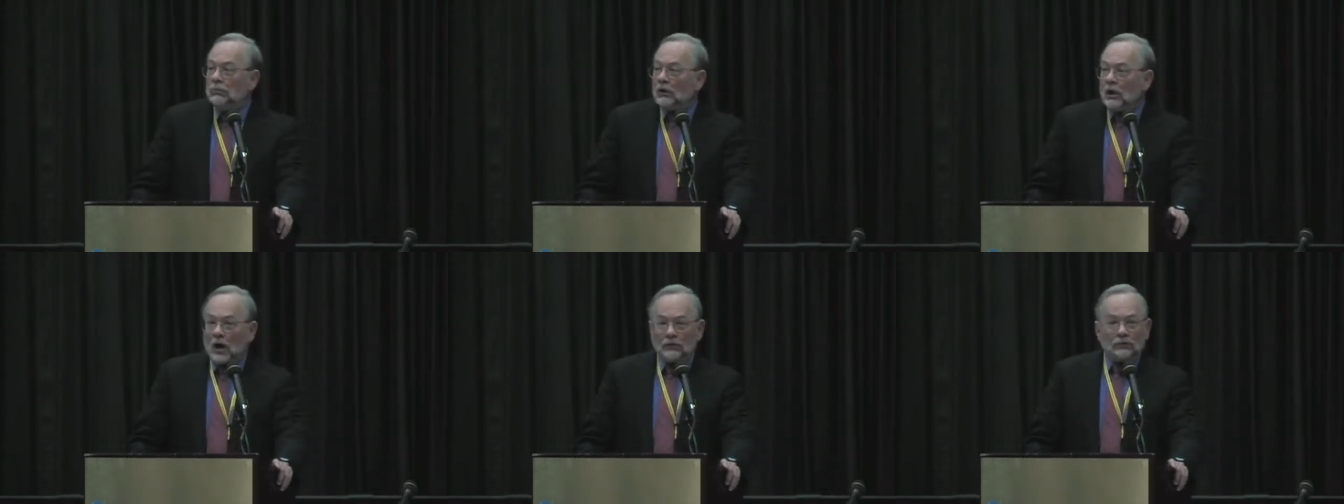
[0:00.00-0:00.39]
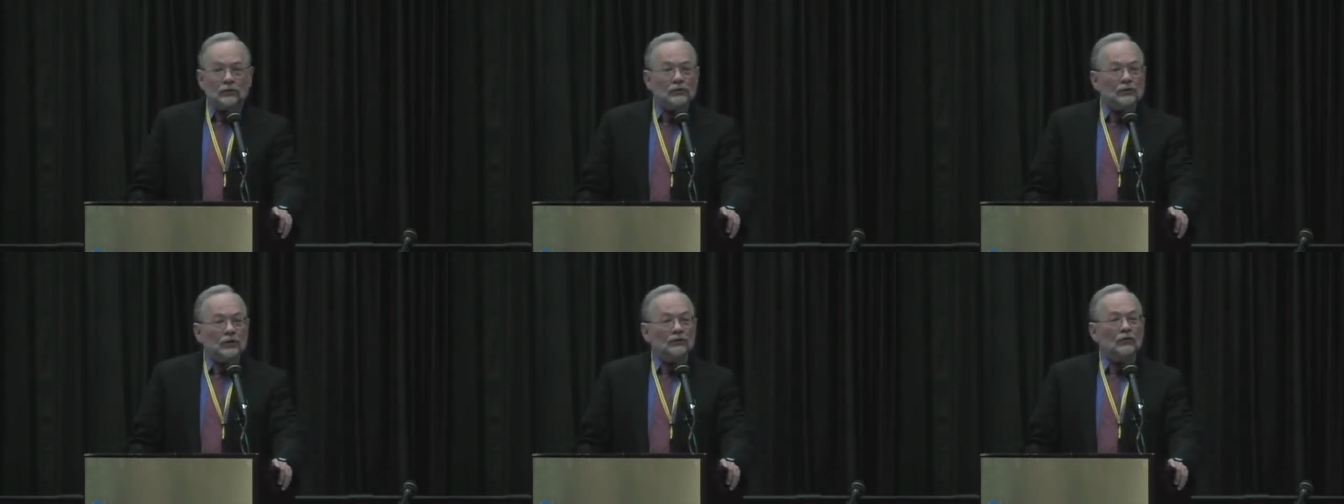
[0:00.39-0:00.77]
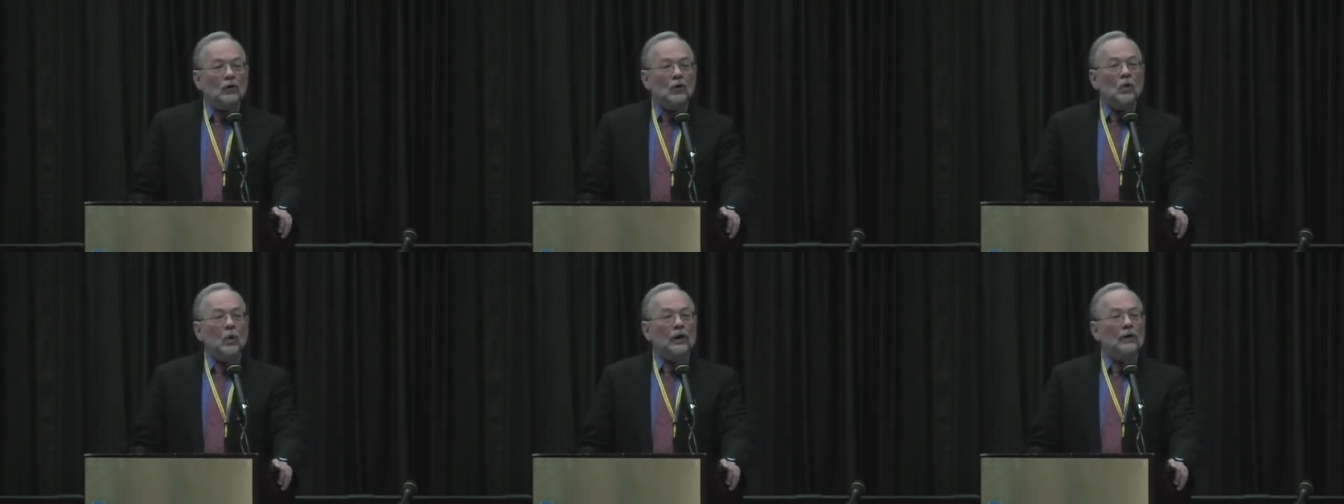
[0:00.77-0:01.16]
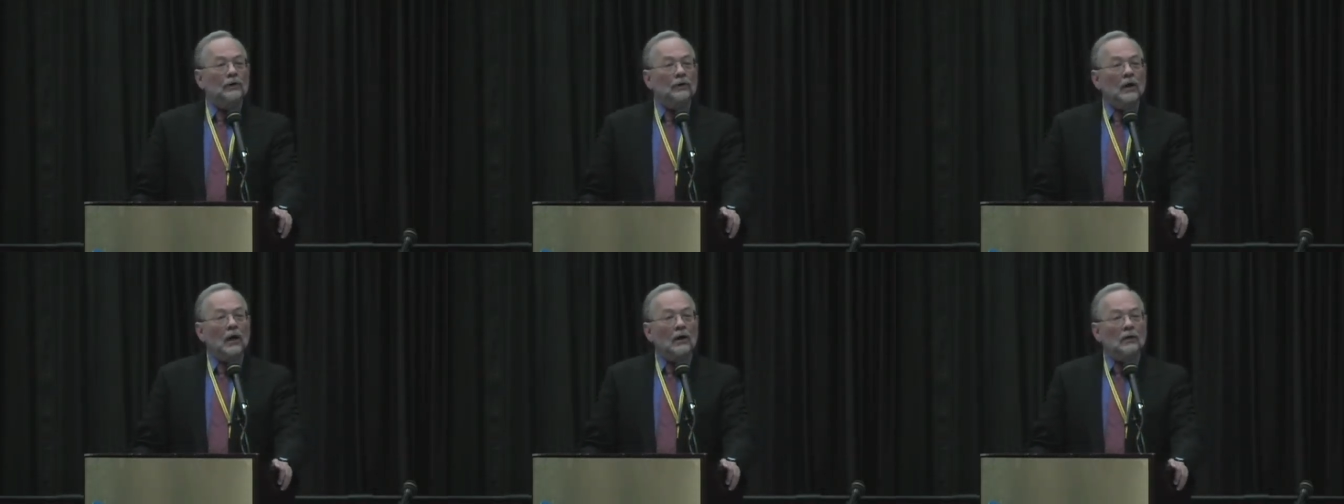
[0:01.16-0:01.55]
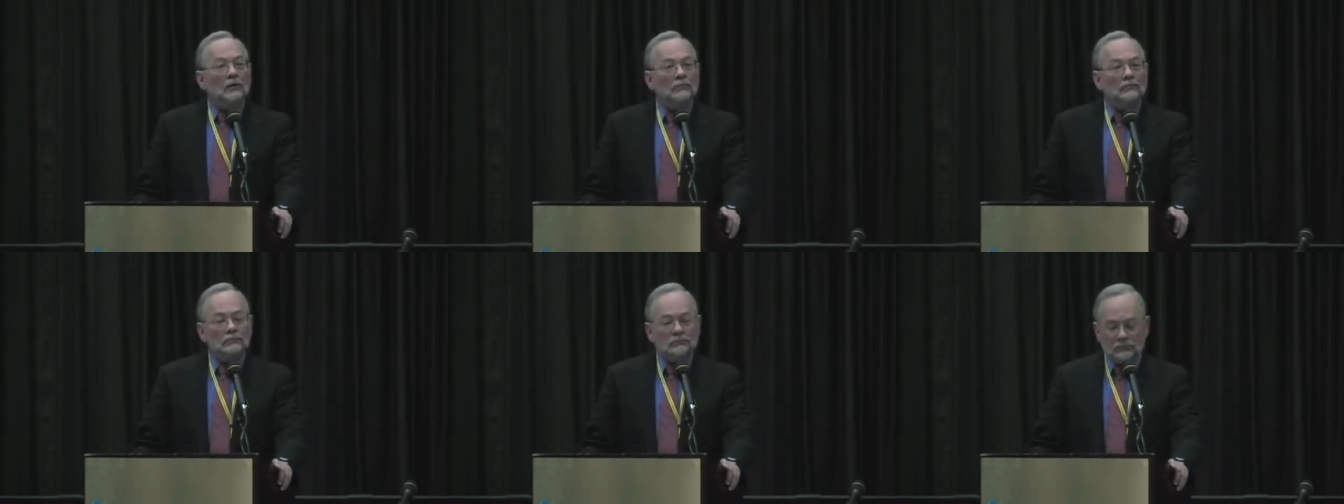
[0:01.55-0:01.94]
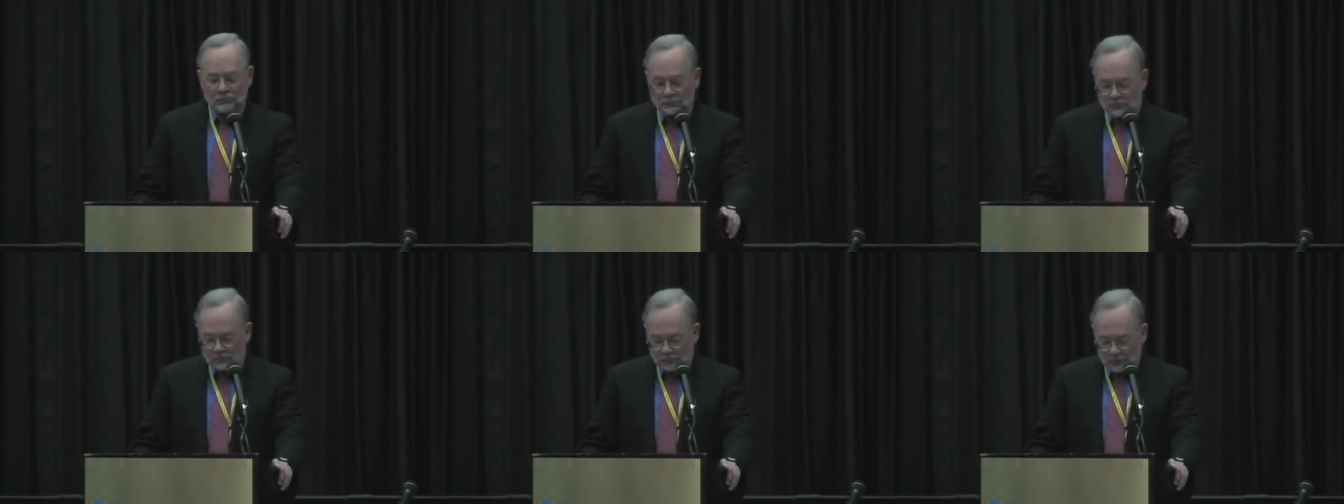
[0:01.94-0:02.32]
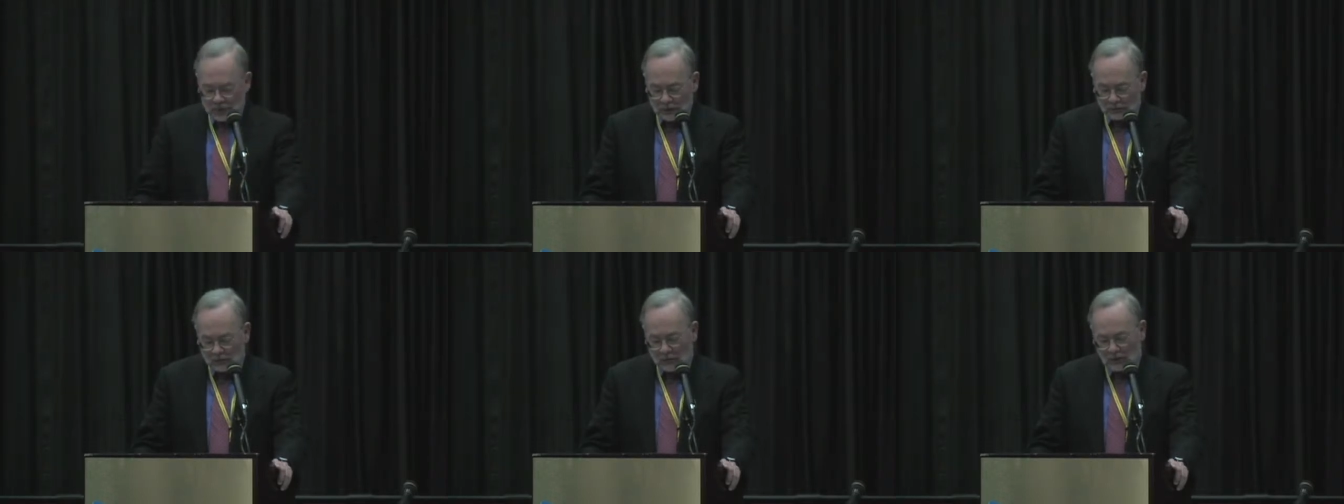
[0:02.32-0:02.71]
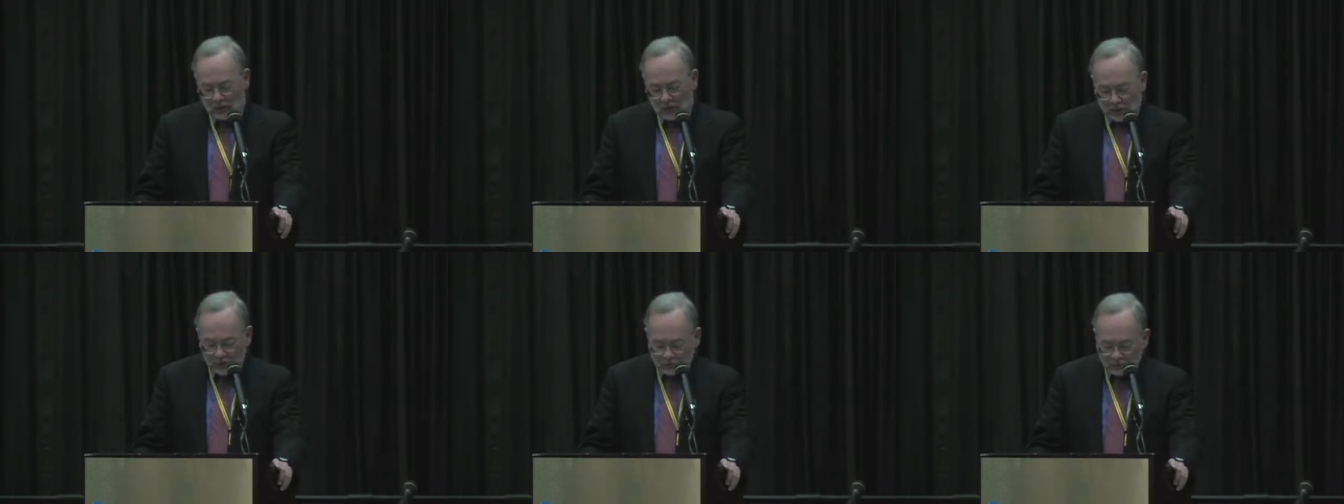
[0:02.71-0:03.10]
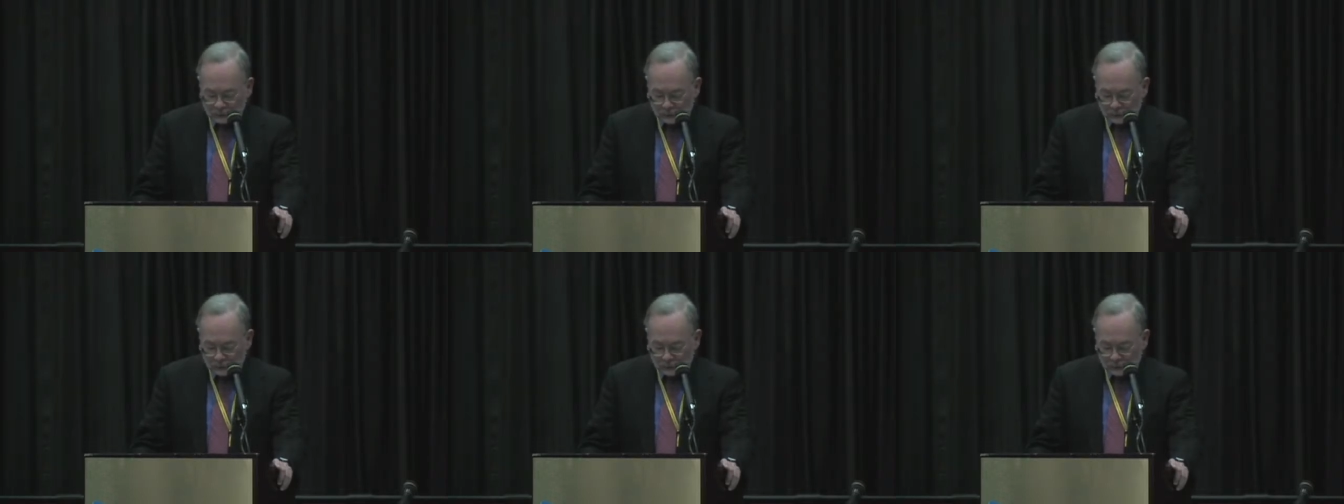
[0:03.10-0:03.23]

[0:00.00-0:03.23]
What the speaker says: Cutler's just a queer duck." I said, "All right."